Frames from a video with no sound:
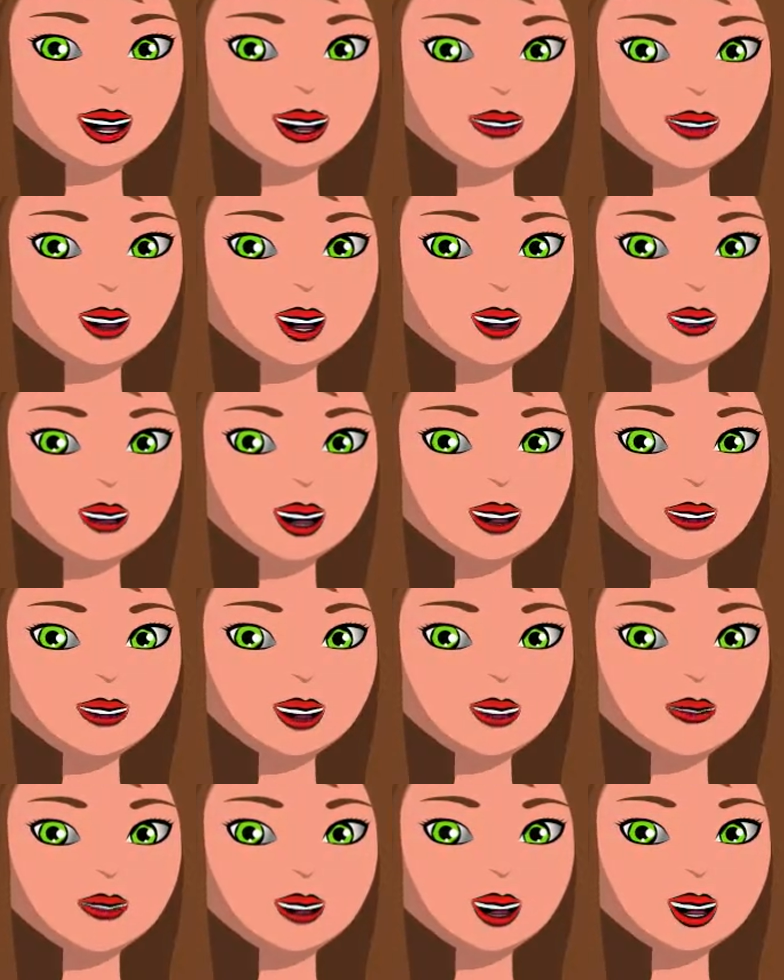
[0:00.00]
or your
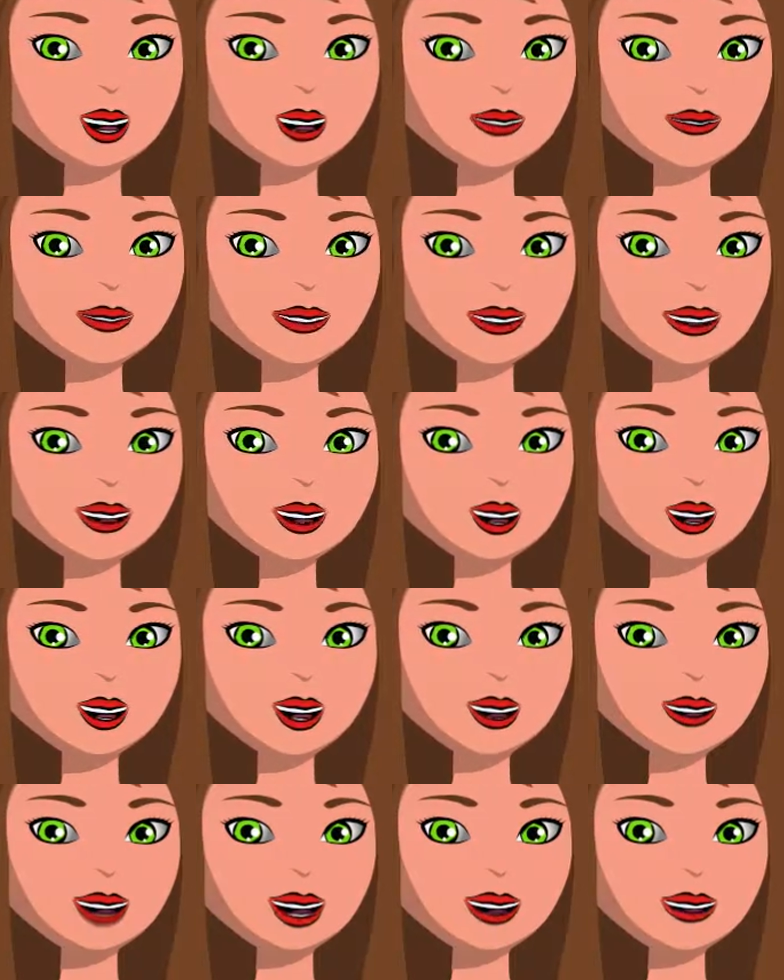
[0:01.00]
fleet manager
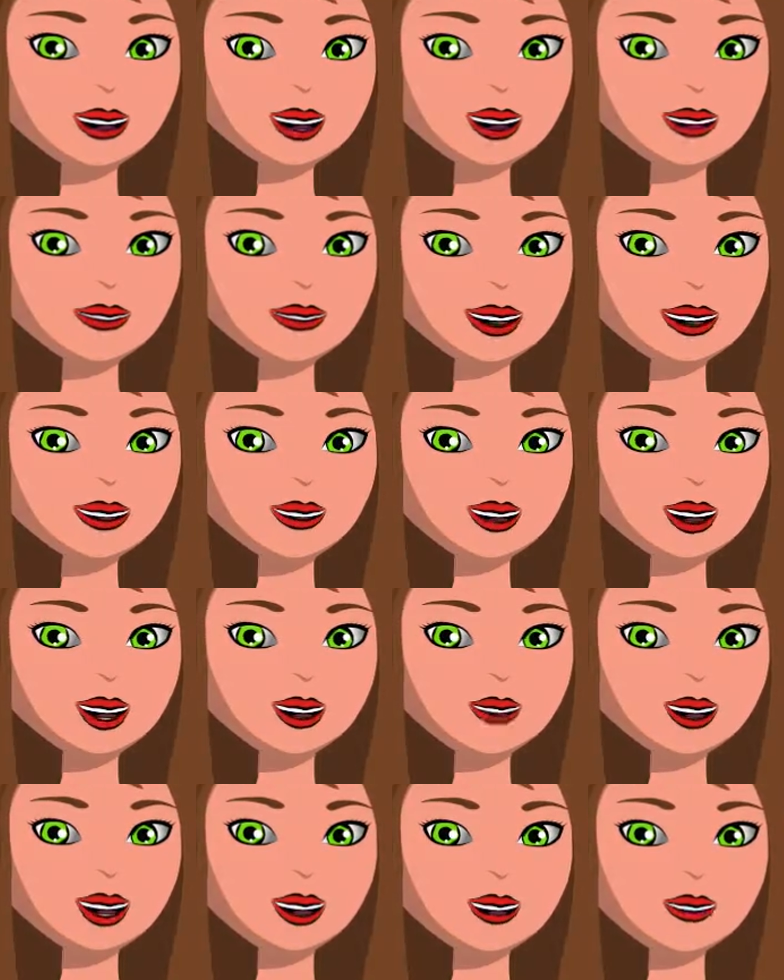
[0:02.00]
if you are driving a
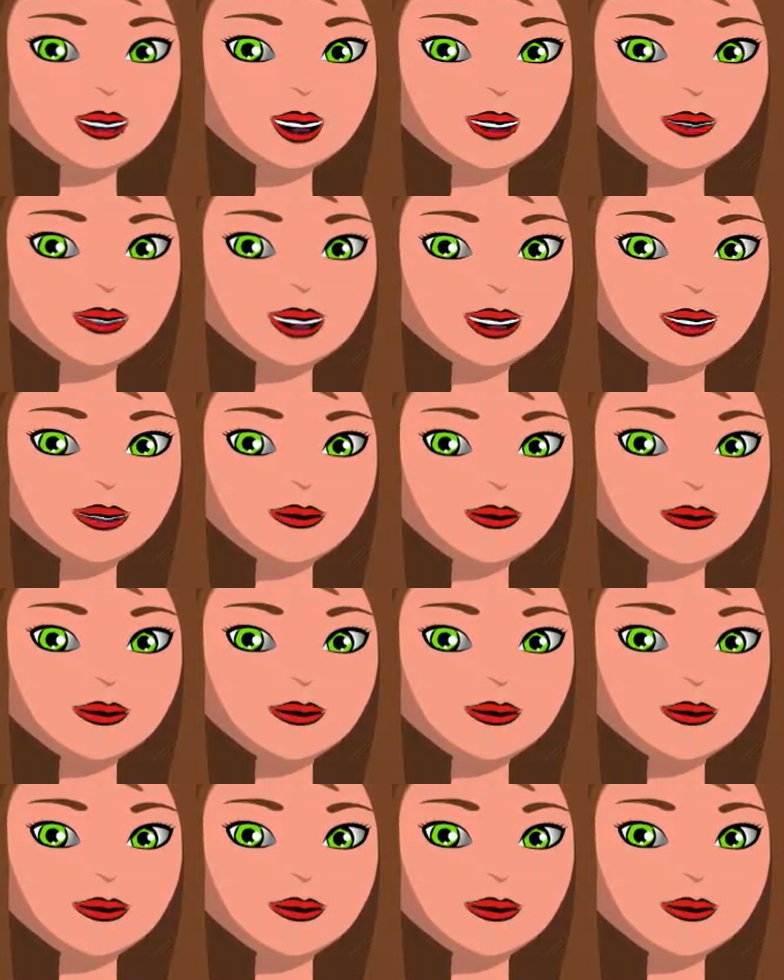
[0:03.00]
corporate vehicle.